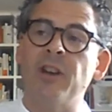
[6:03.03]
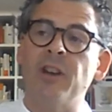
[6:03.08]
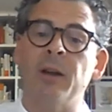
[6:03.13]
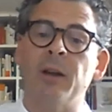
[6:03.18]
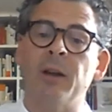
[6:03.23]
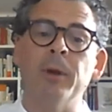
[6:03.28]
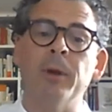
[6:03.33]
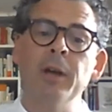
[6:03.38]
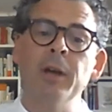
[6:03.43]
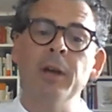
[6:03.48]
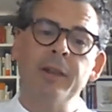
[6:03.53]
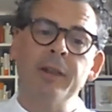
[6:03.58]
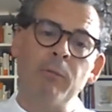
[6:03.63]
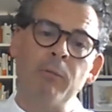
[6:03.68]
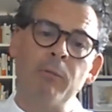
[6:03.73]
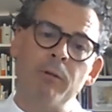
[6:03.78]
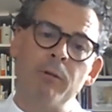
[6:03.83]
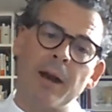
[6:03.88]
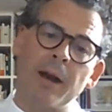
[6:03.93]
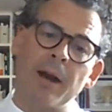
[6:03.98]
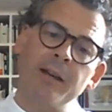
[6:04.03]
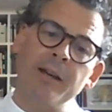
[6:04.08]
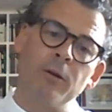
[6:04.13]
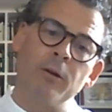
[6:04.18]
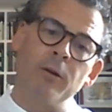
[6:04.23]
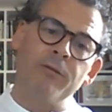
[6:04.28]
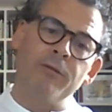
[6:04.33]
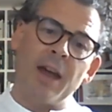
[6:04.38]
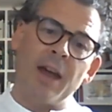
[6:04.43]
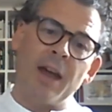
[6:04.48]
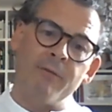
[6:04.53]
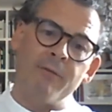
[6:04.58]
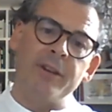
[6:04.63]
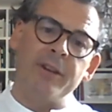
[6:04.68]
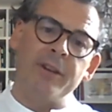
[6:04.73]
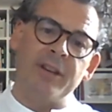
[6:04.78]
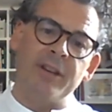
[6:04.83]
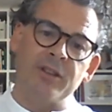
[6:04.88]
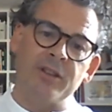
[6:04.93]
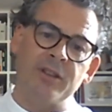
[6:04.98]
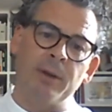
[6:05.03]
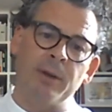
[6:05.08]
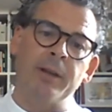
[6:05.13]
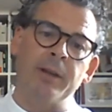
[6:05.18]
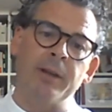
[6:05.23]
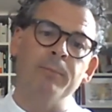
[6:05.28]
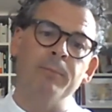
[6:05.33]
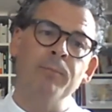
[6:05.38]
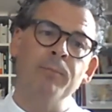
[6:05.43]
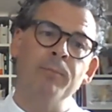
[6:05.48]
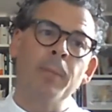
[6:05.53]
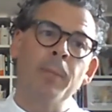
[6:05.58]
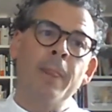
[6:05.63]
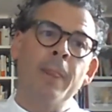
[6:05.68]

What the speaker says: at the time. They were radical for every discipline,